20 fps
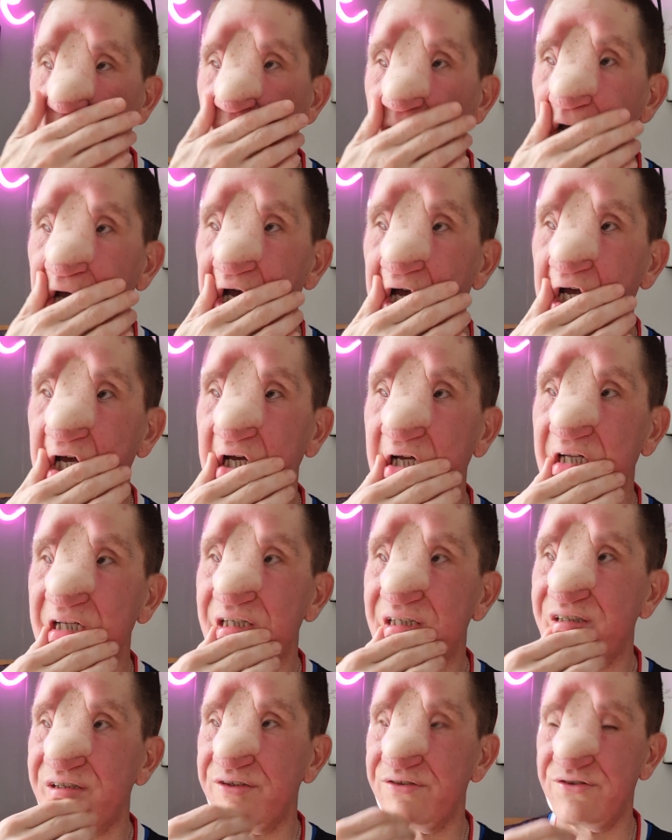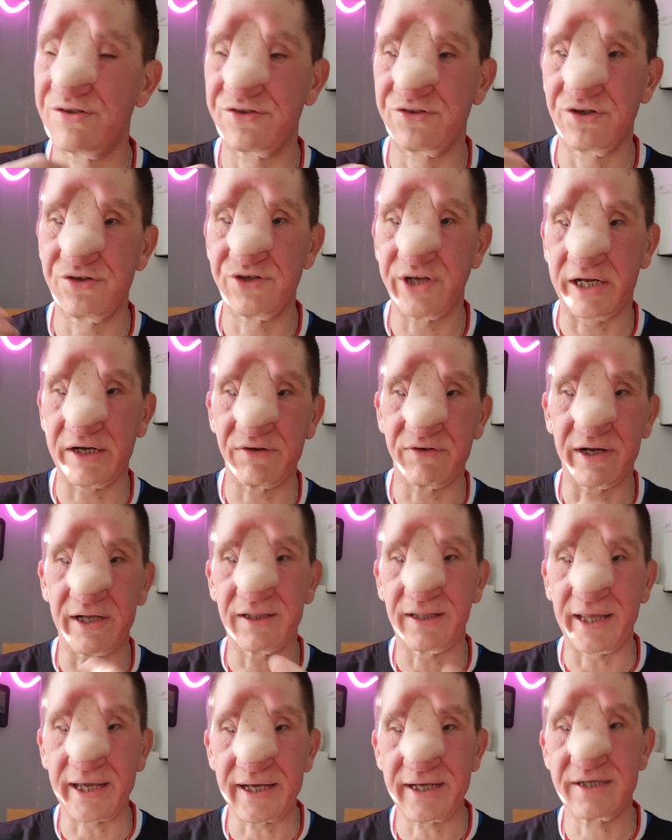to generate
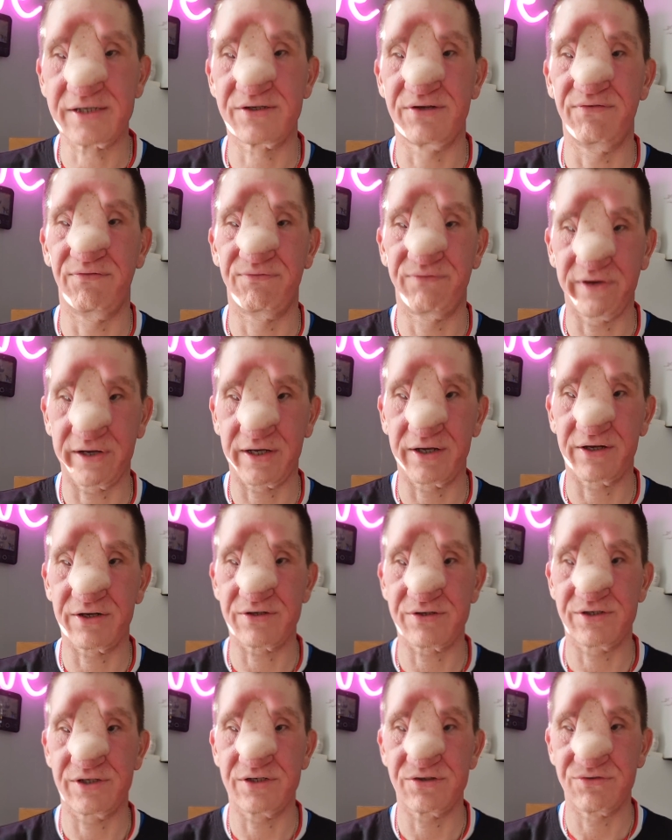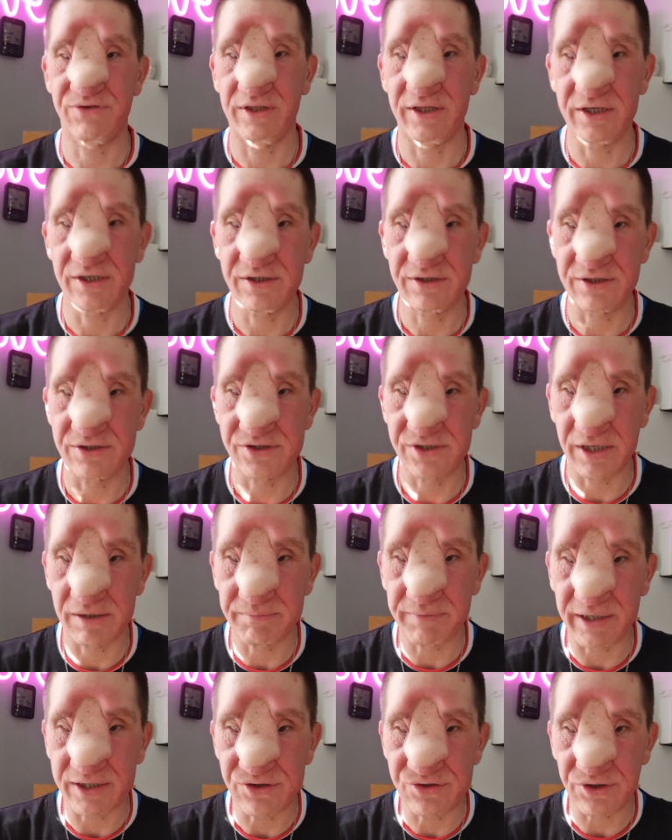likes and figures. It's really to share
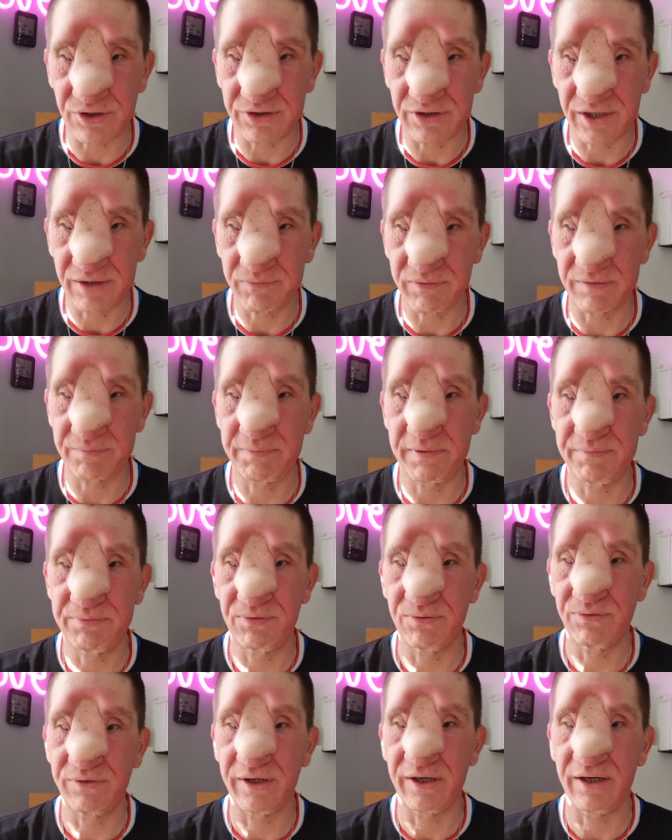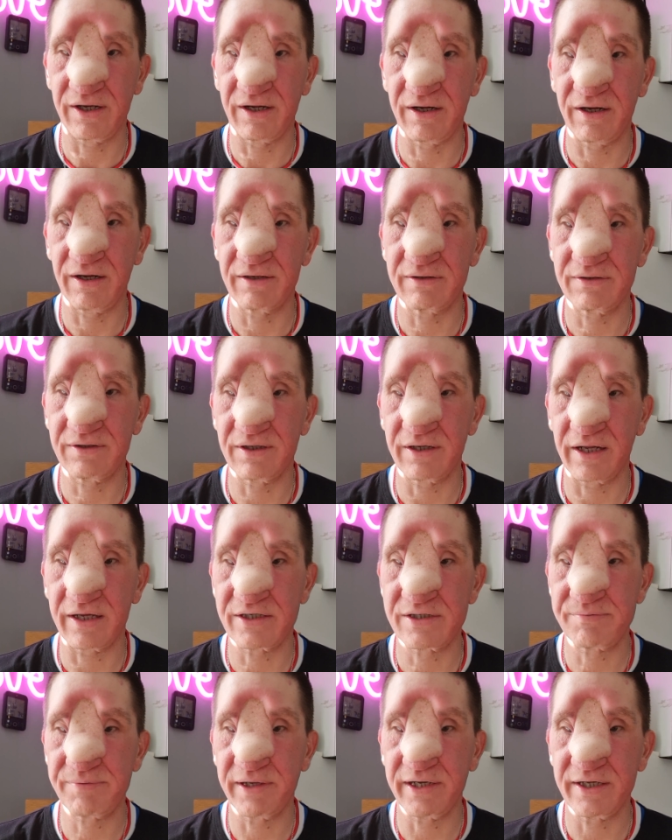my journey with people that are
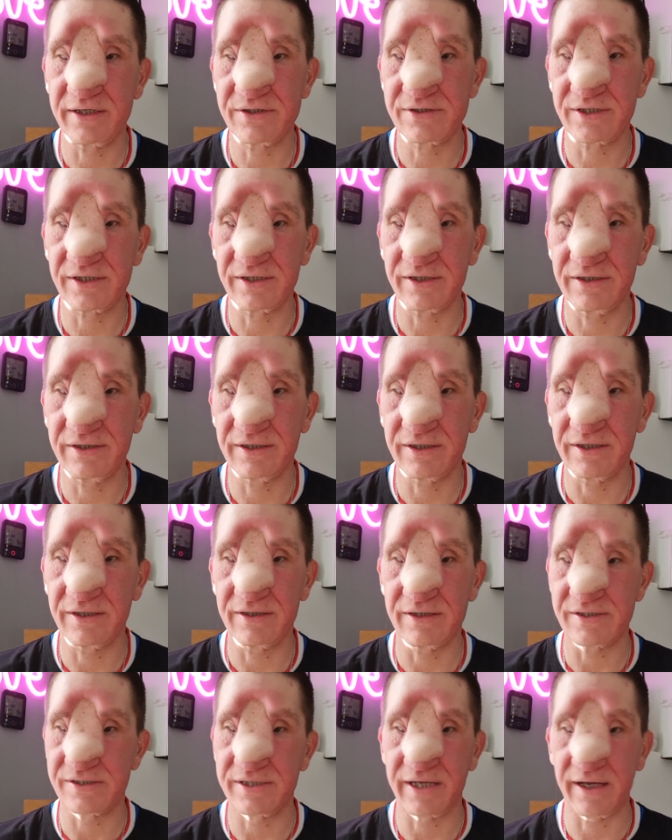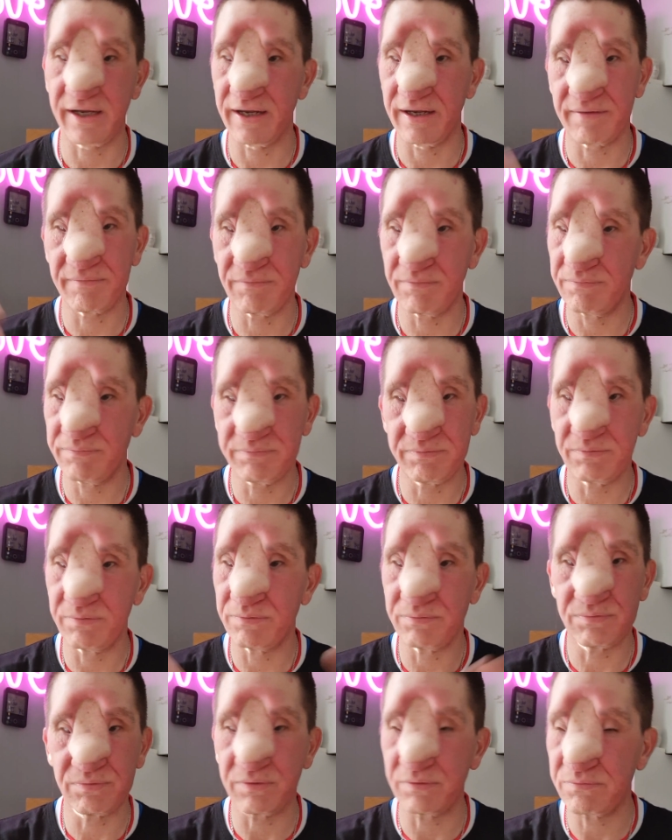experiencing the same,
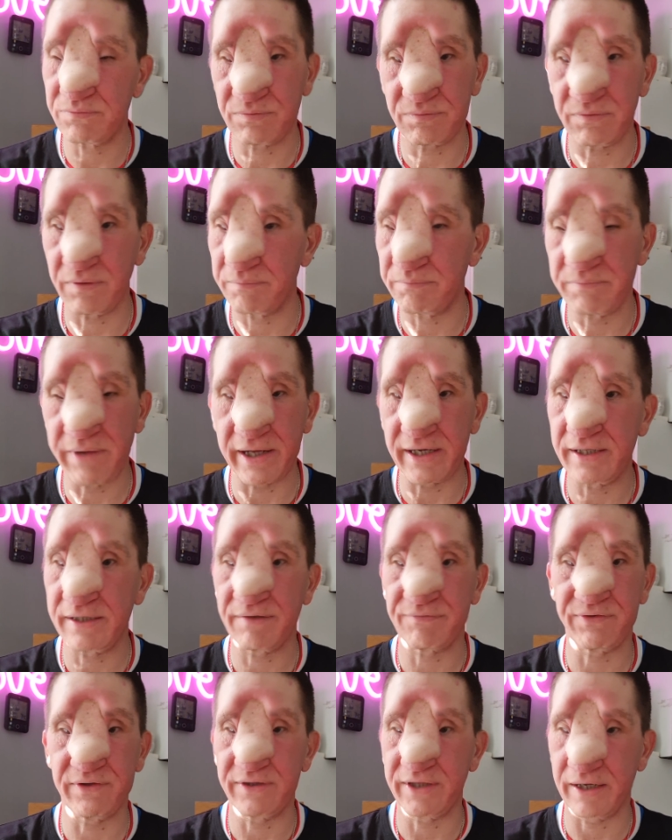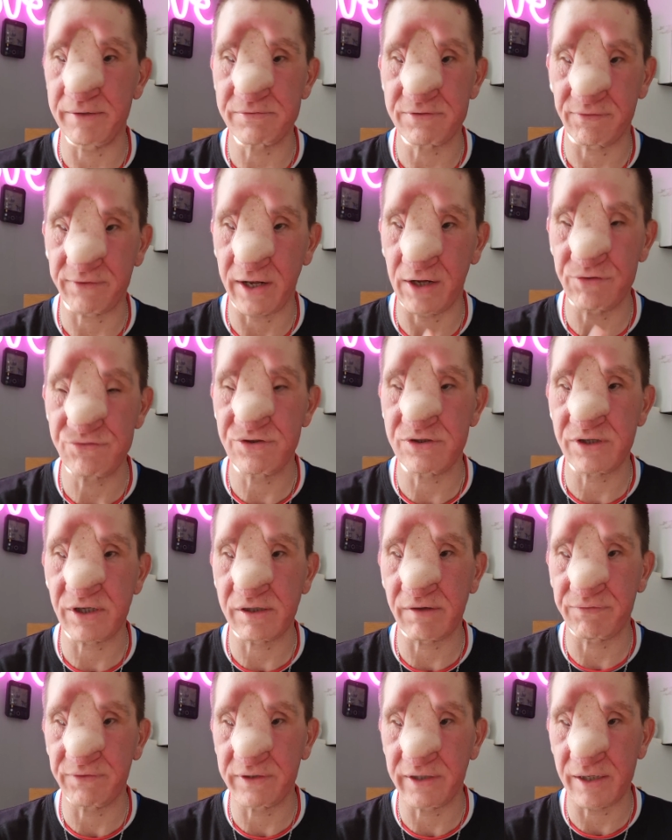many different types of, hundreds
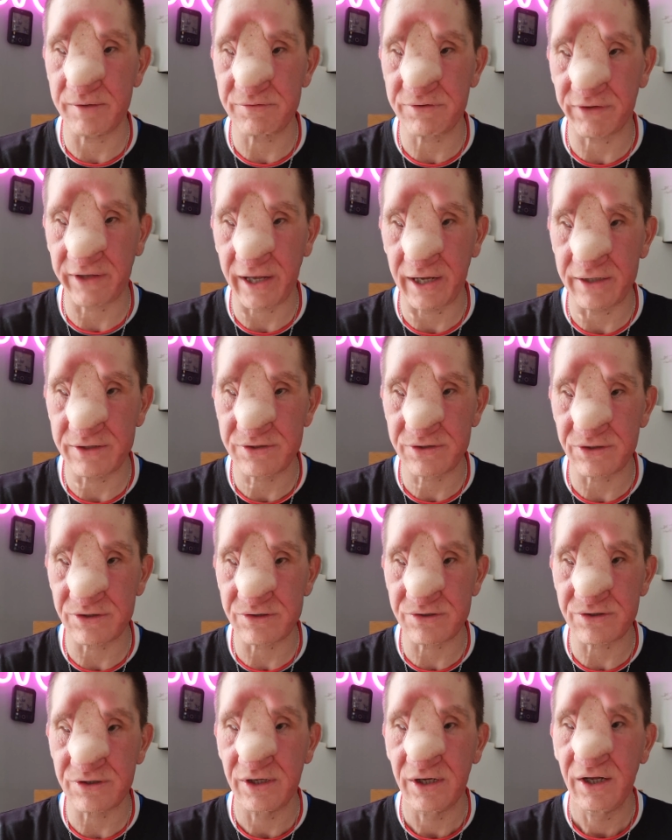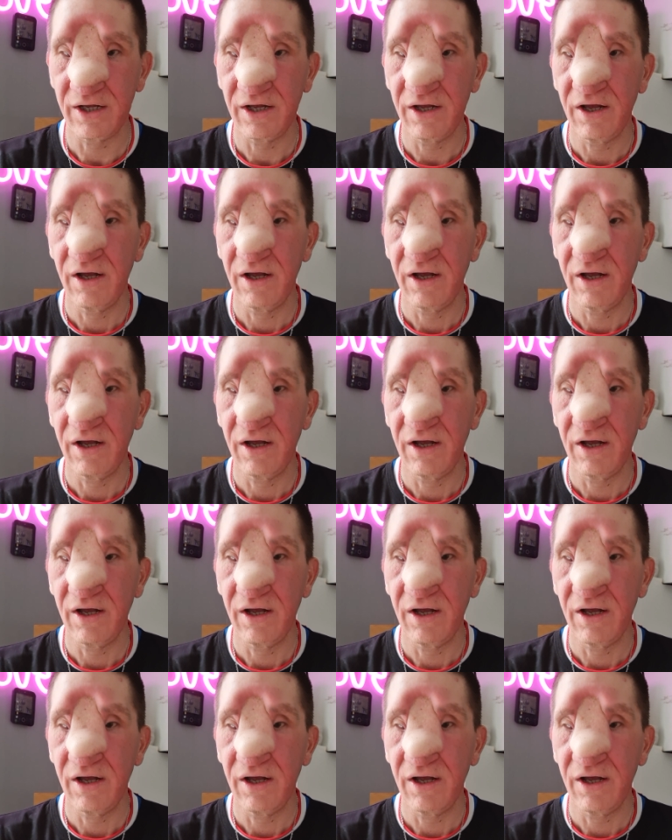of different types of cancers,